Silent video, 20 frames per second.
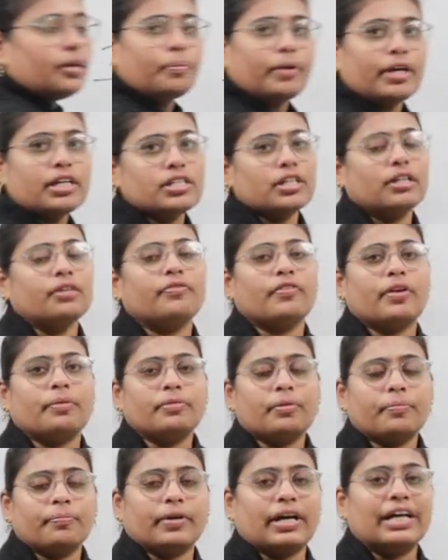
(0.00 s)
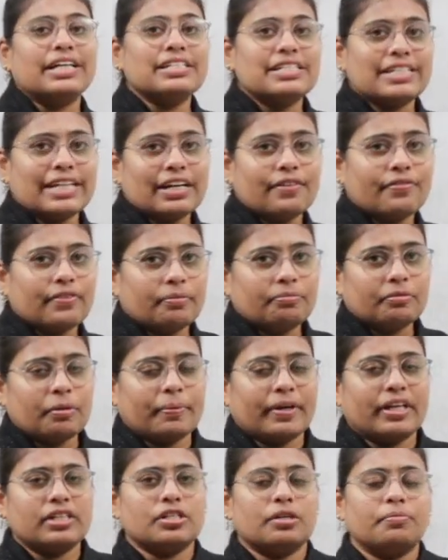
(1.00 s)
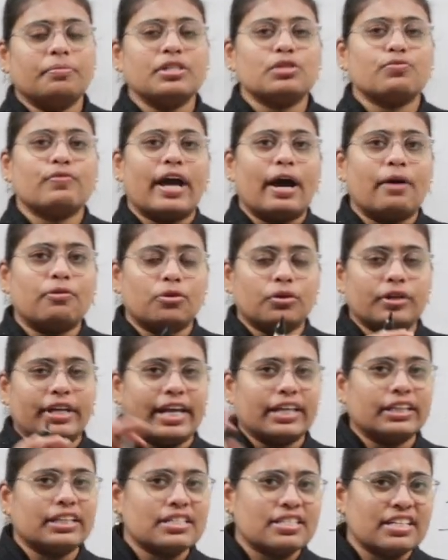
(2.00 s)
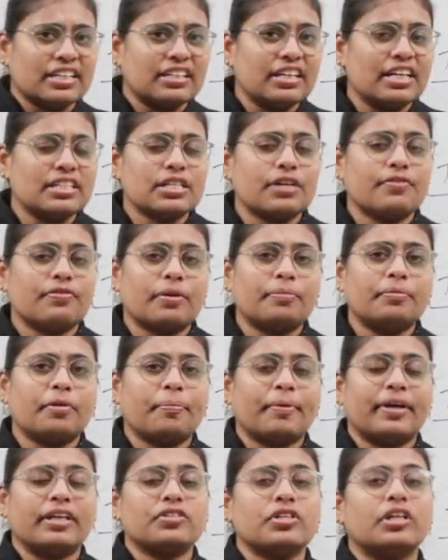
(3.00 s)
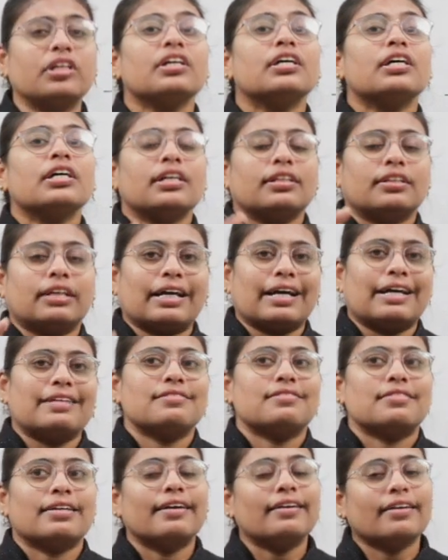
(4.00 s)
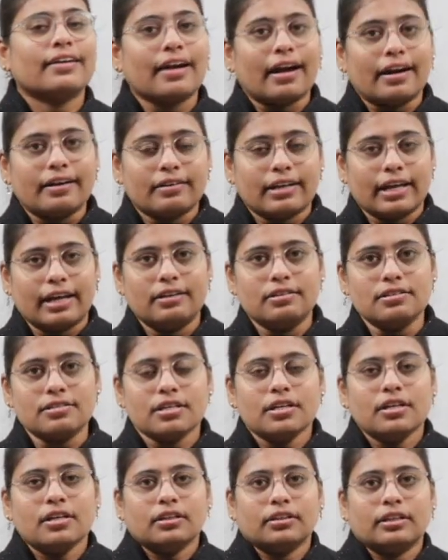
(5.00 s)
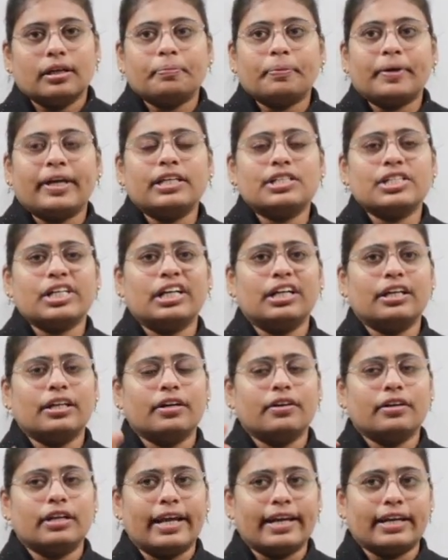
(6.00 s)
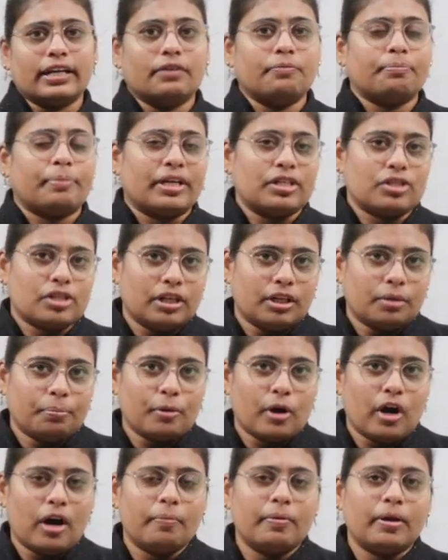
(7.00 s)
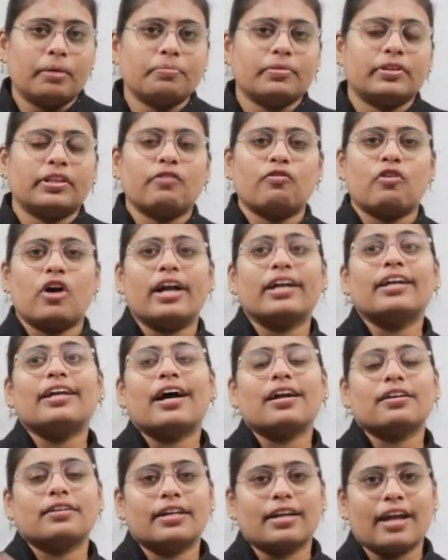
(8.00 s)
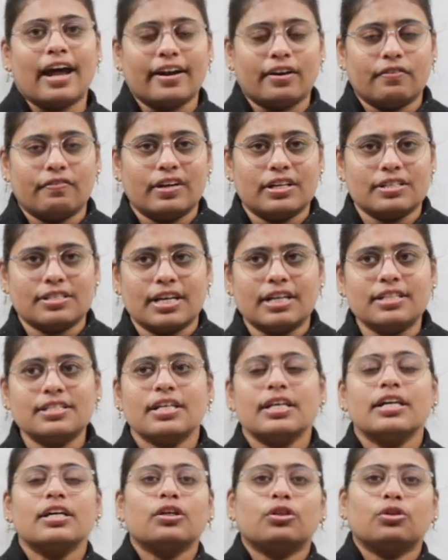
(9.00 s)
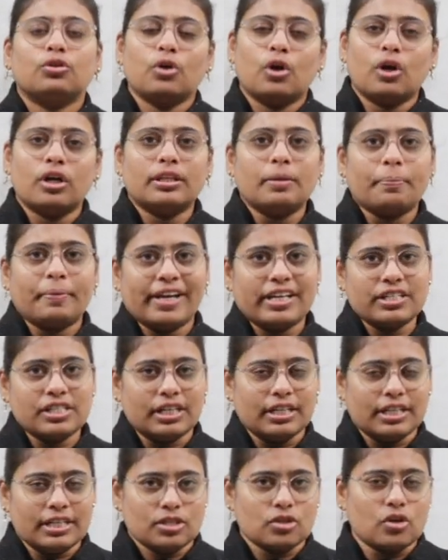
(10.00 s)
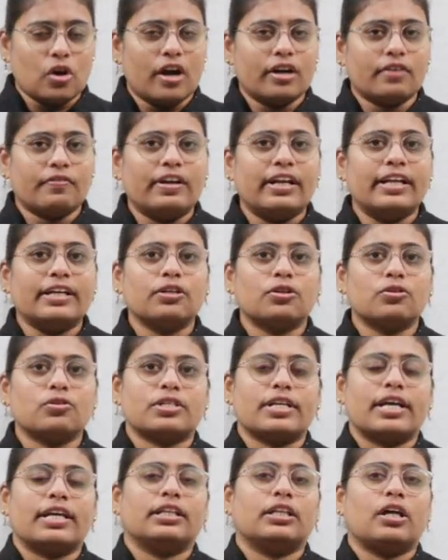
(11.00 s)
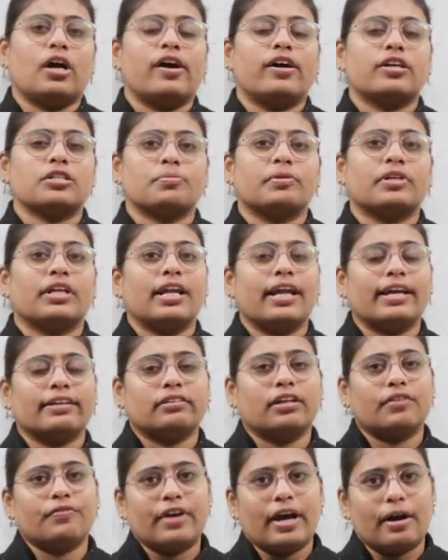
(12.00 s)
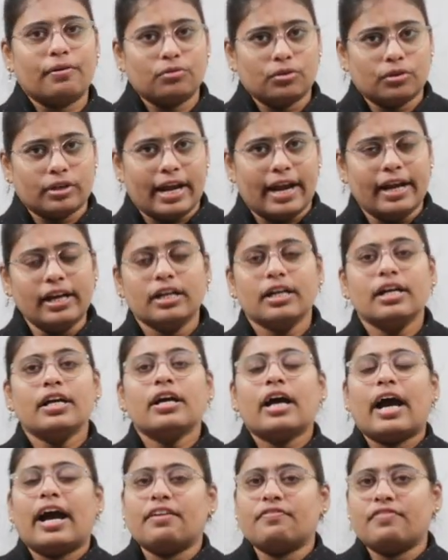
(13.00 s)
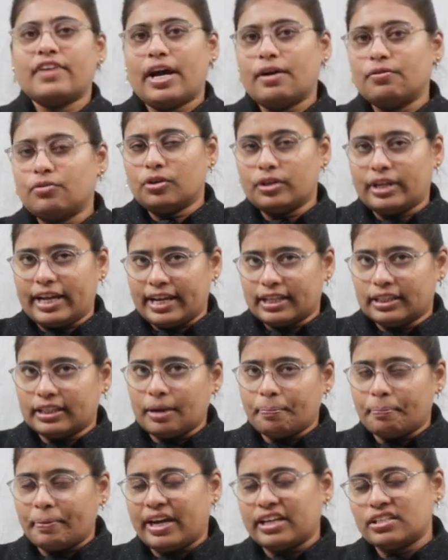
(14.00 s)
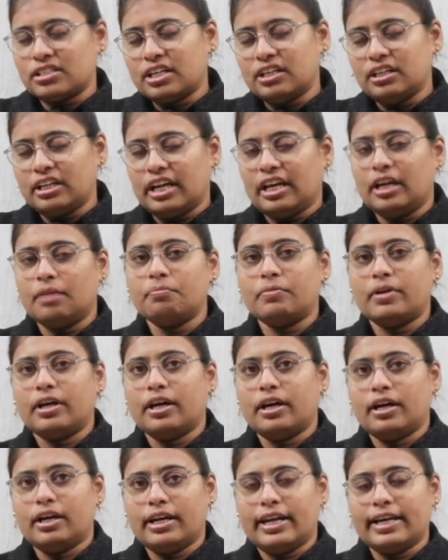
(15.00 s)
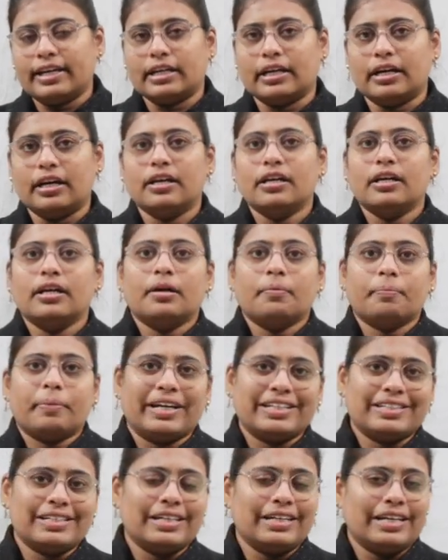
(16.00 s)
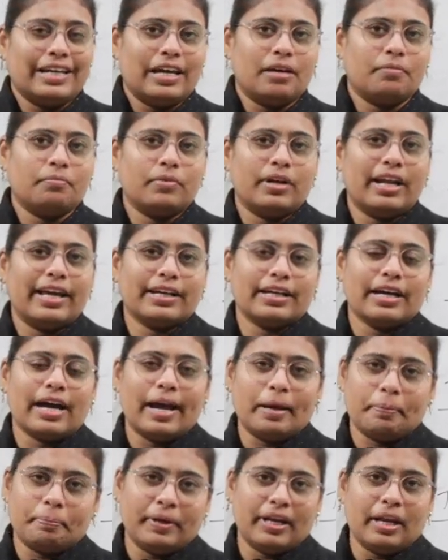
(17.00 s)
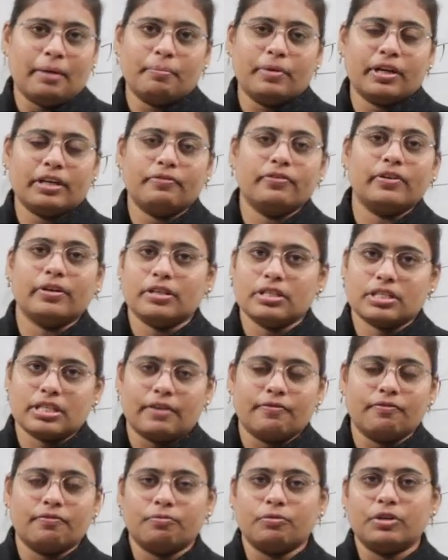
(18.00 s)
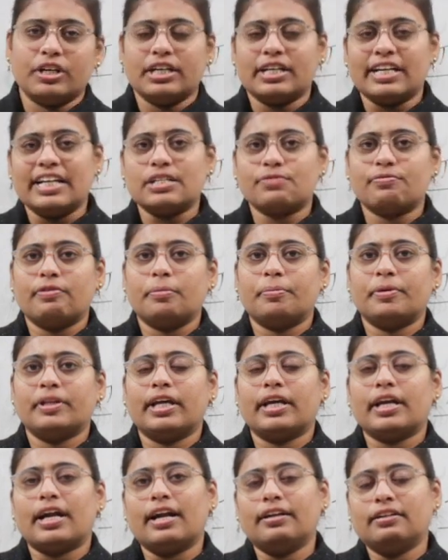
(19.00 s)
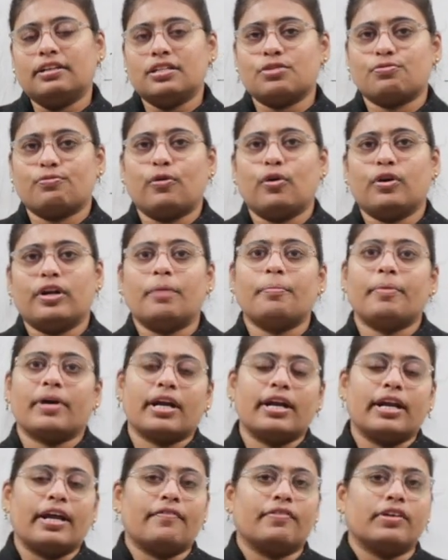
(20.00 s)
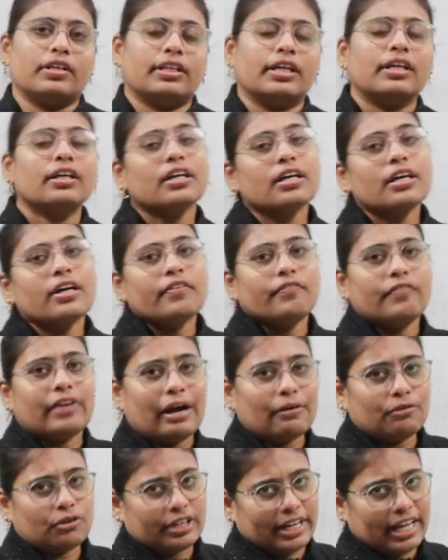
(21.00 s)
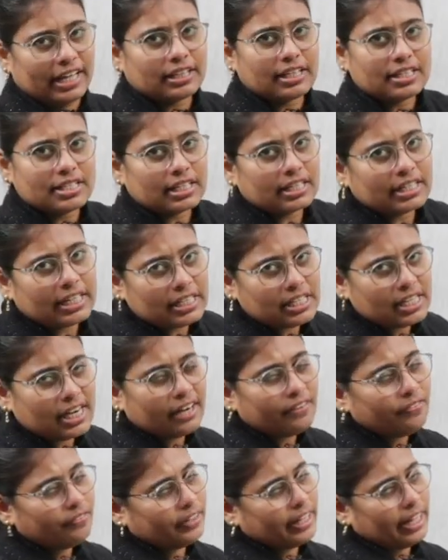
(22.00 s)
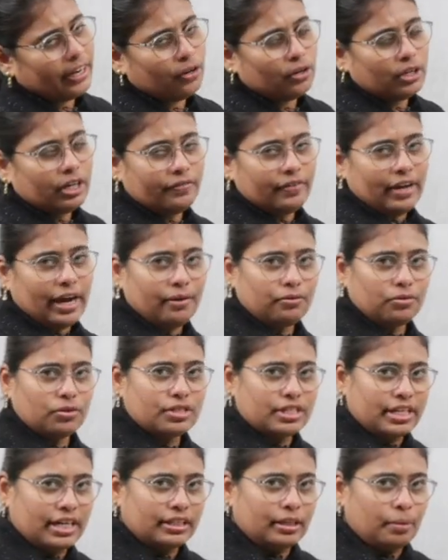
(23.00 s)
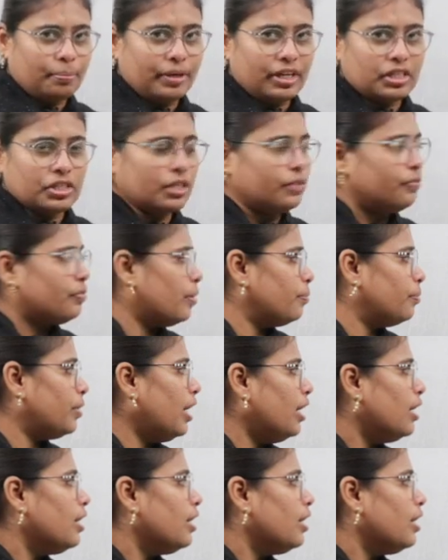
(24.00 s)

from the patient means we have to take the signature from the patient. The consent contains the patient, like a patient problem, the what doctor advises. Though the patient is not willing to stay in the hospital, like that we have to write, and we have take the patient name, like a patient name, like a IP number, some details will be there, and his phone number and everything. We have to take the signature, and then only we have to send the patient from the